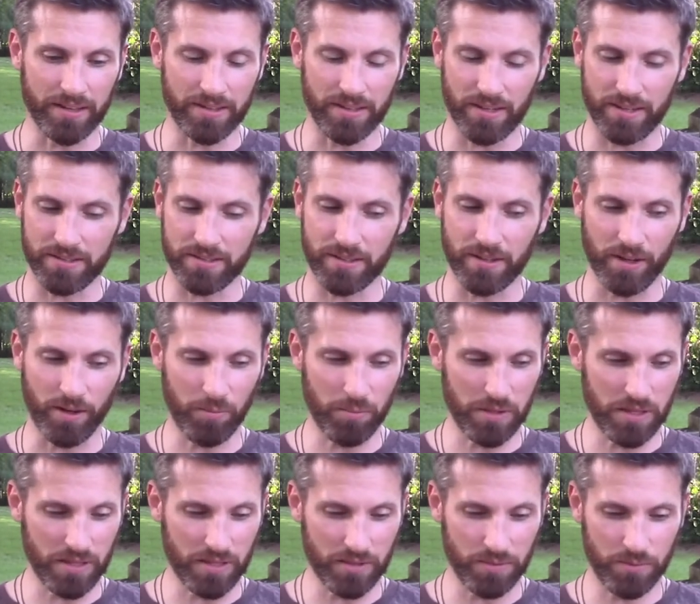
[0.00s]
It's going to
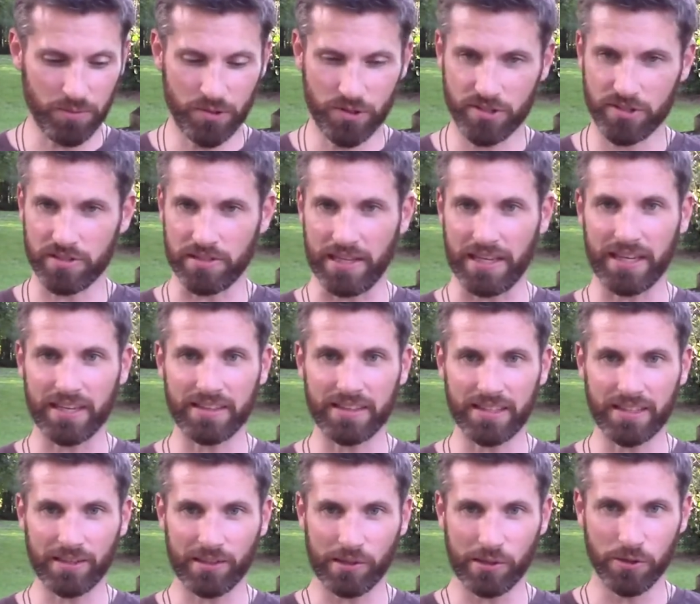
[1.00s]
be slinging the
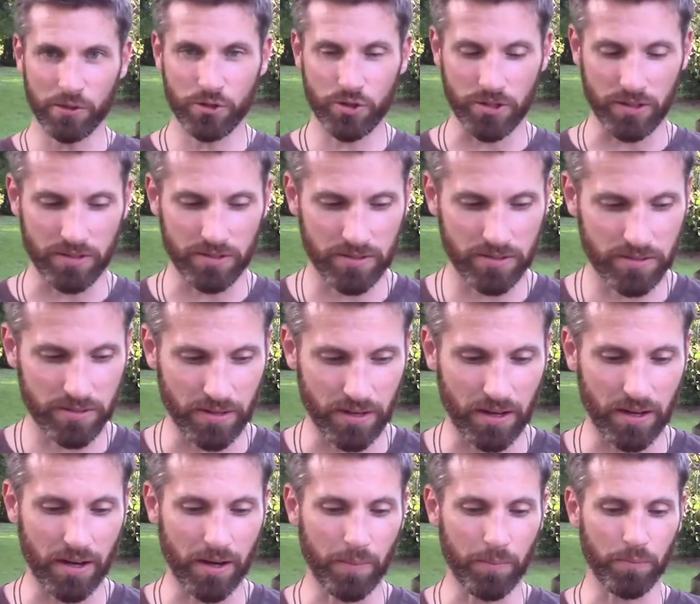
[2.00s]
illusions
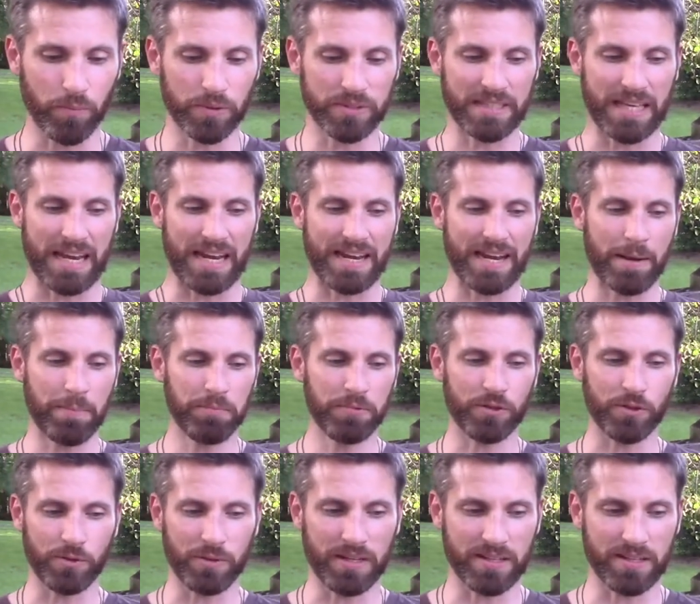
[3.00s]
with that Neptune.